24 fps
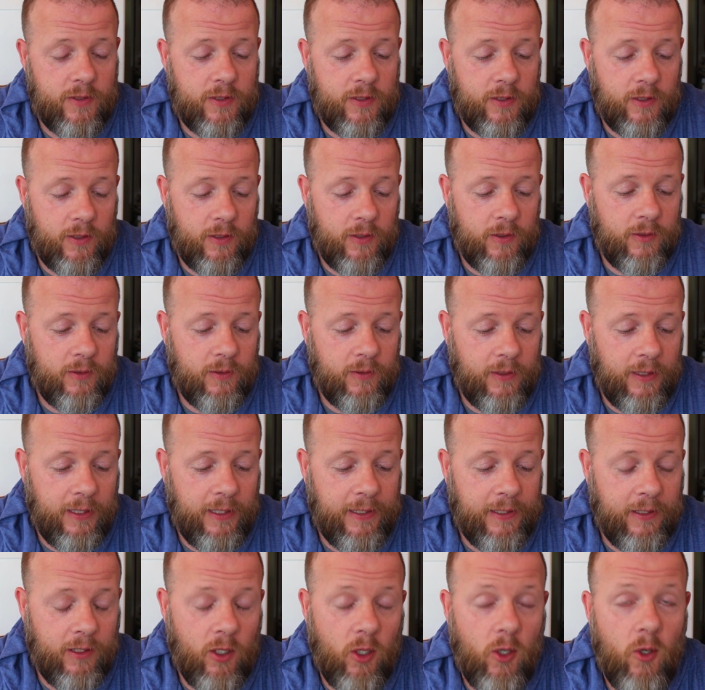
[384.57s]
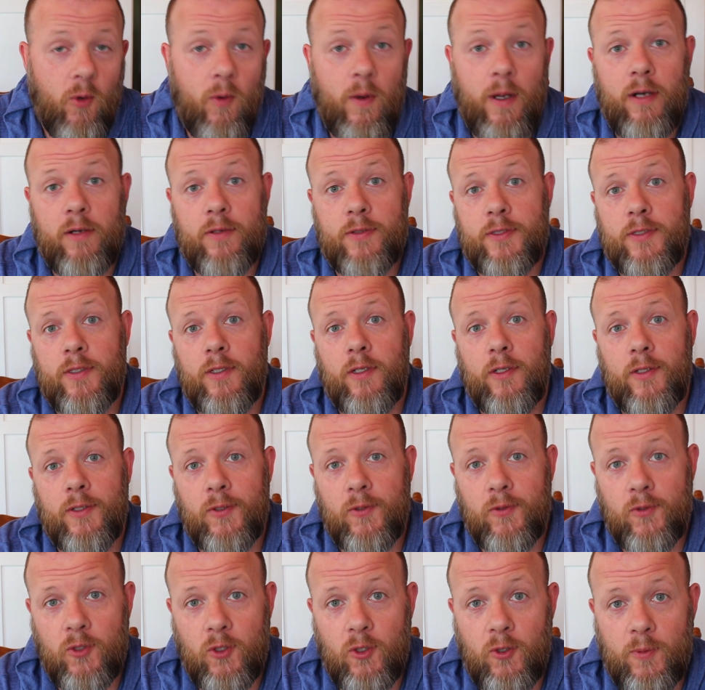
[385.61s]
So, and who else on
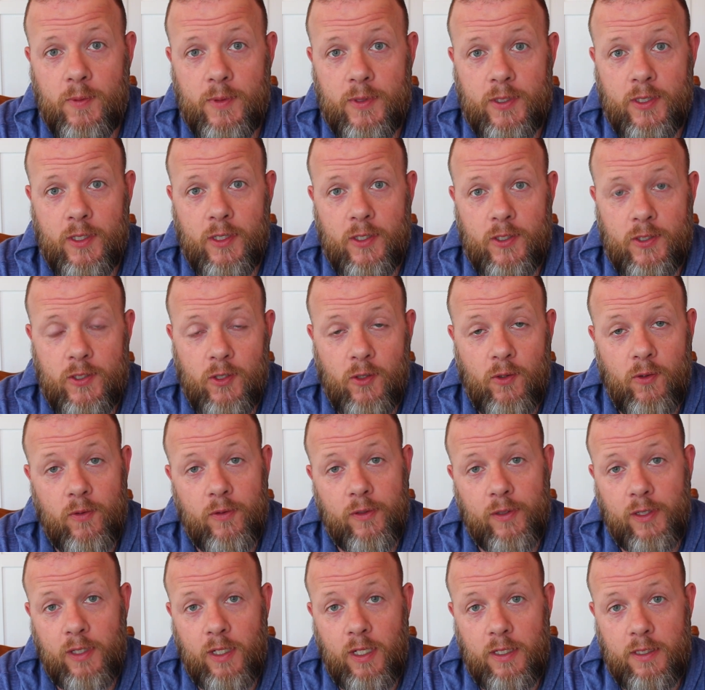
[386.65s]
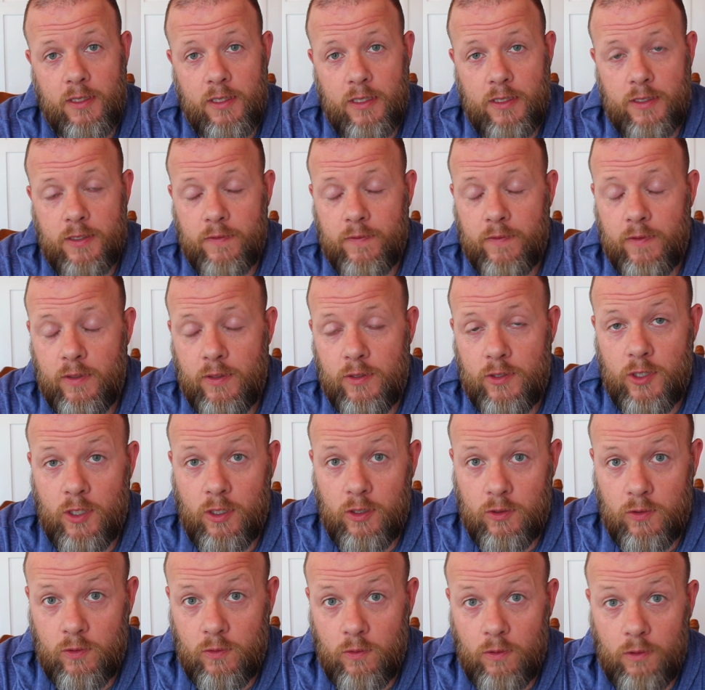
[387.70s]
YouTube is going to show you the contents of their
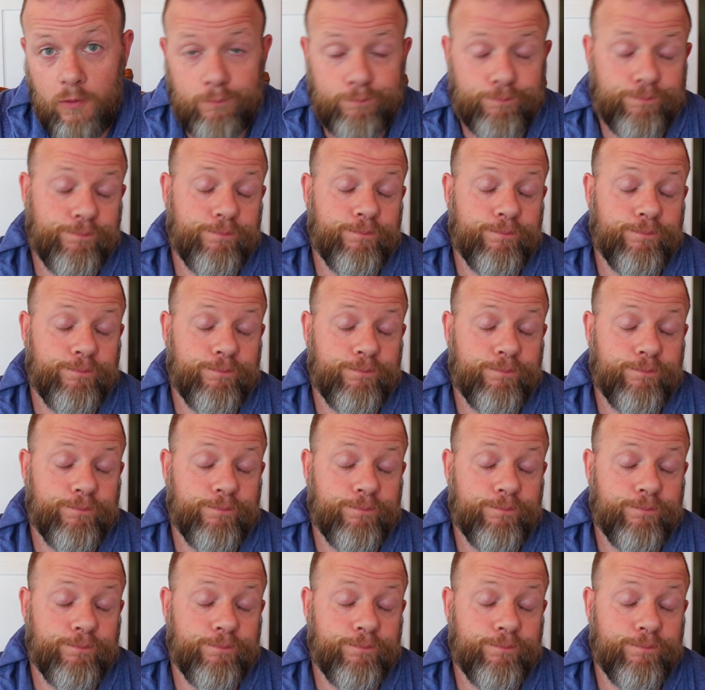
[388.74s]
junk drawer?